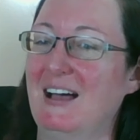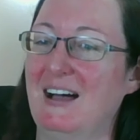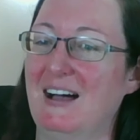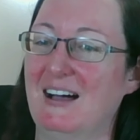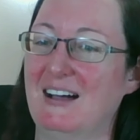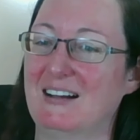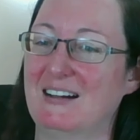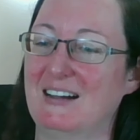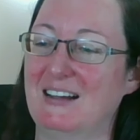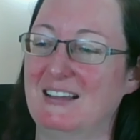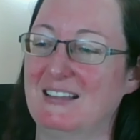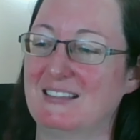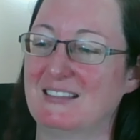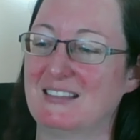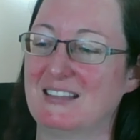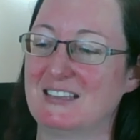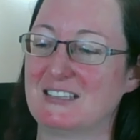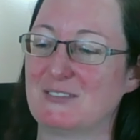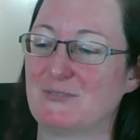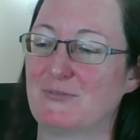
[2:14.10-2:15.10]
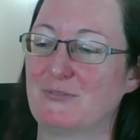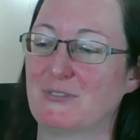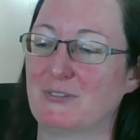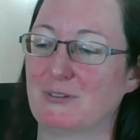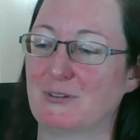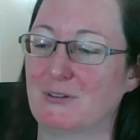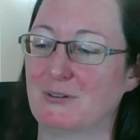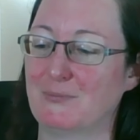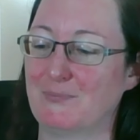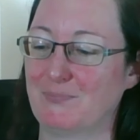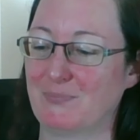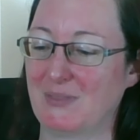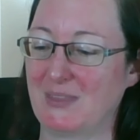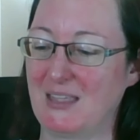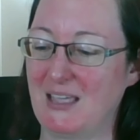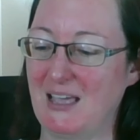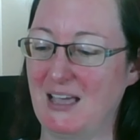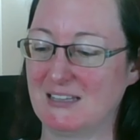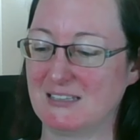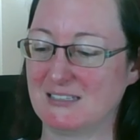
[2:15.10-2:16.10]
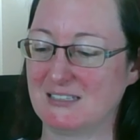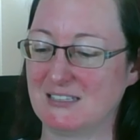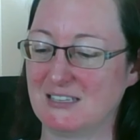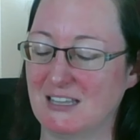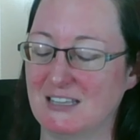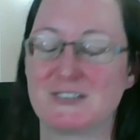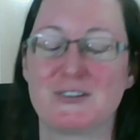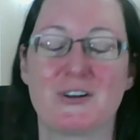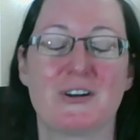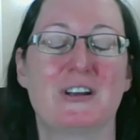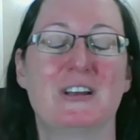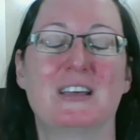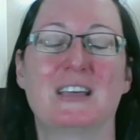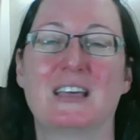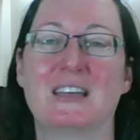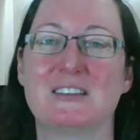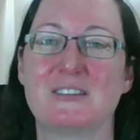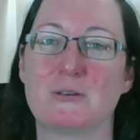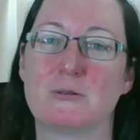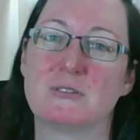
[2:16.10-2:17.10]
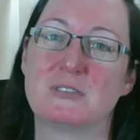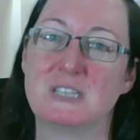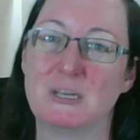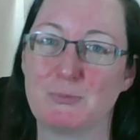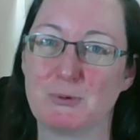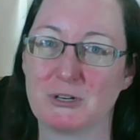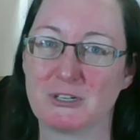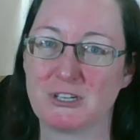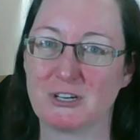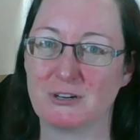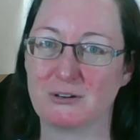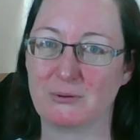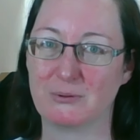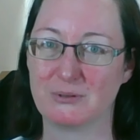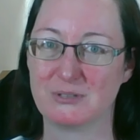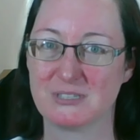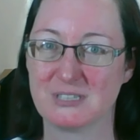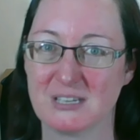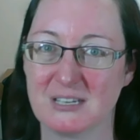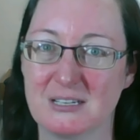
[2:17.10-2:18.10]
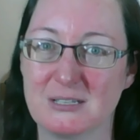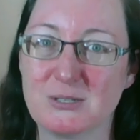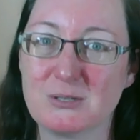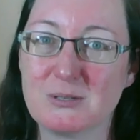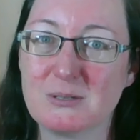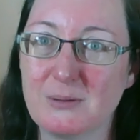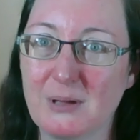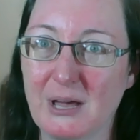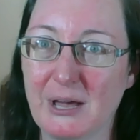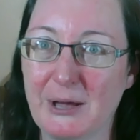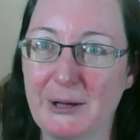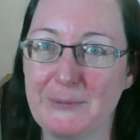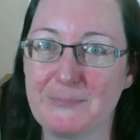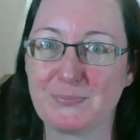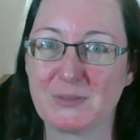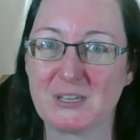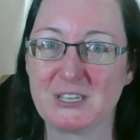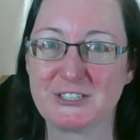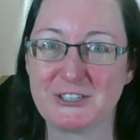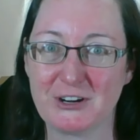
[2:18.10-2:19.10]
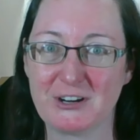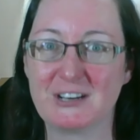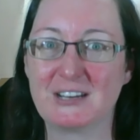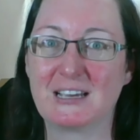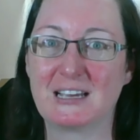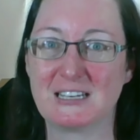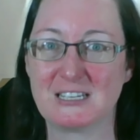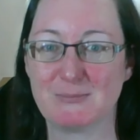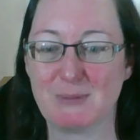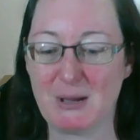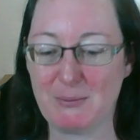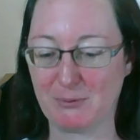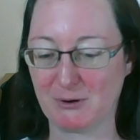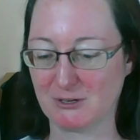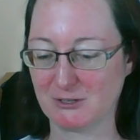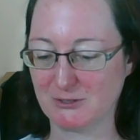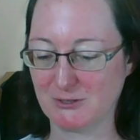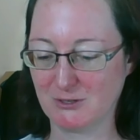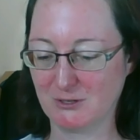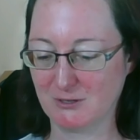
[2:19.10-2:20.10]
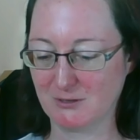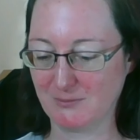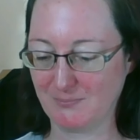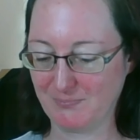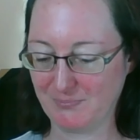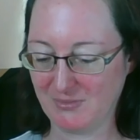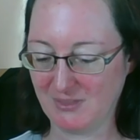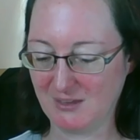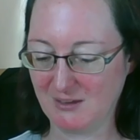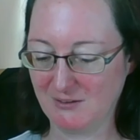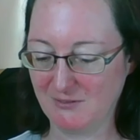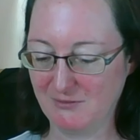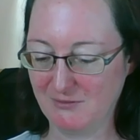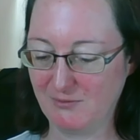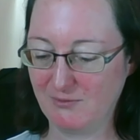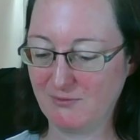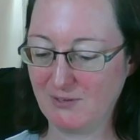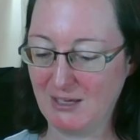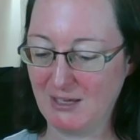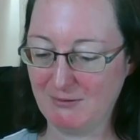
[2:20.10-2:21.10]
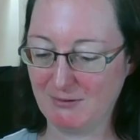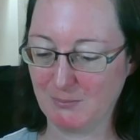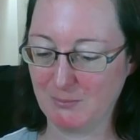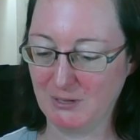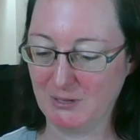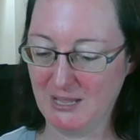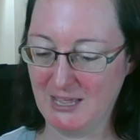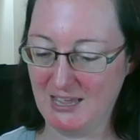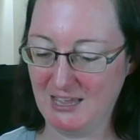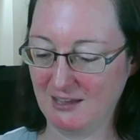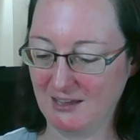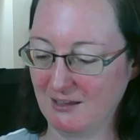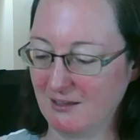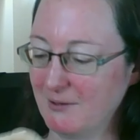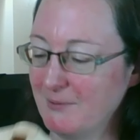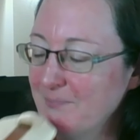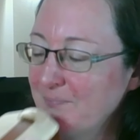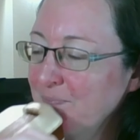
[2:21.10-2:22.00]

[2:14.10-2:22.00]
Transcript: All right, this flute is starting to get into those deeper tones. It's starting to get into my personal favorite playing.